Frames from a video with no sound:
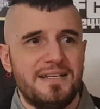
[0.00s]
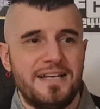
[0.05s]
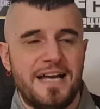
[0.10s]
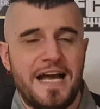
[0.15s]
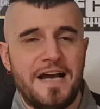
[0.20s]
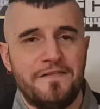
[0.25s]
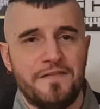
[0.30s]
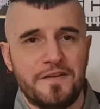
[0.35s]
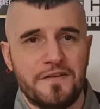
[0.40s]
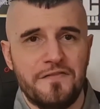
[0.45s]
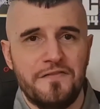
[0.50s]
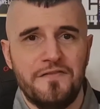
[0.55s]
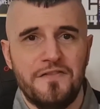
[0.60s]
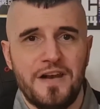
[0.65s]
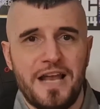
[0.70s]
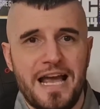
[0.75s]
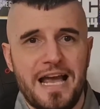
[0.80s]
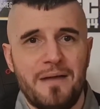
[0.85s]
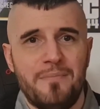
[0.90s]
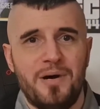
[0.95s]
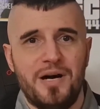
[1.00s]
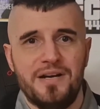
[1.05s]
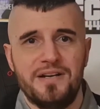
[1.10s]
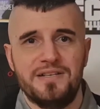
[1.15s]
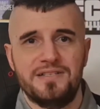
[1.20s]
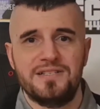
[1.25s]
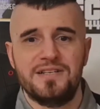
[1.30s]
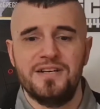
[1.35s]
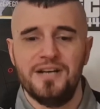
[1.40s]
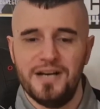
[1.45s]
to having flab on
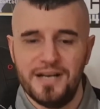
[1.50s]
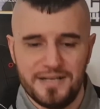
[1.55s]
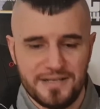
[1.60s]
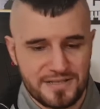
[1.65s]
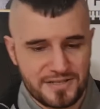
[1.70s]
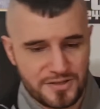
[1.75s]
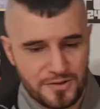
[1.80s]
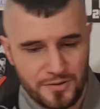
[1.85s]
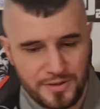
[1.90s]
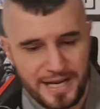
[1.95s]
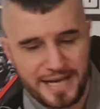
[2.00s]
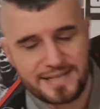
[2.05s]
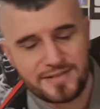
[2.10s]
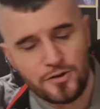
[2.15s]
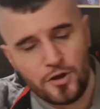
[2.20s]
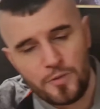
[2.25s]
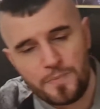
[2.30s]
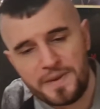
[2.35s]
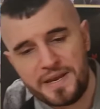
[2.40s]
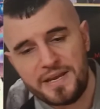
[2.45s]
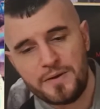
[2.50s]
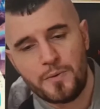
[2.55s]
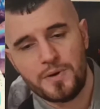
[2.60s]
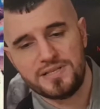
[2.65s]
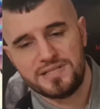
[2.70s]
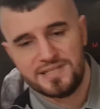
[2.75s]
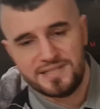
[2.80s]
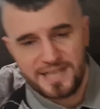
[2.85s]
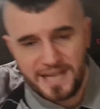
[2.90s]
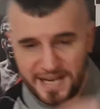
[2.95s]
his gut. So that told me he
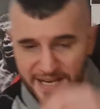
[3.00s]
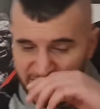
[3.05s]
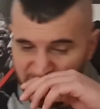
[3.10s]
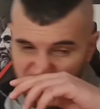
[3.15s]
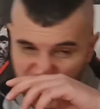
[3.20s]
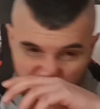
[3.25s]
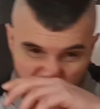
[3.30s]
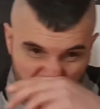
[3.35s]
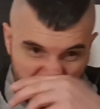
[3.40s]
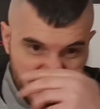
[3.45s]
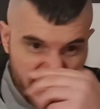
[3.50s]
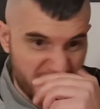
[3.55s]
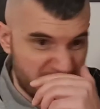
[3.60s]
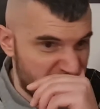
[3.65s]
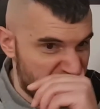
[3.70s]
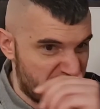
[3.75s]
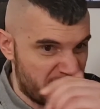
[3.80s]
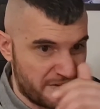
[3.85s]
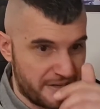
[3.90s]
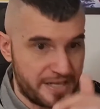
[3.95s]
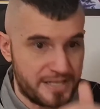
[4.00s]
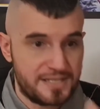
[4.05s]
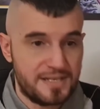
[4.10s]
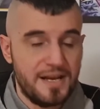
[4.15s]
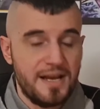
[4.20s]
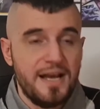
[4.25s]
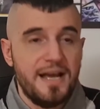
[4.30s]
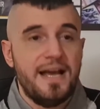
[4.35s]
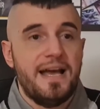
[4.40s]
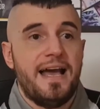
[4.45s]
wasn't taking his training serious.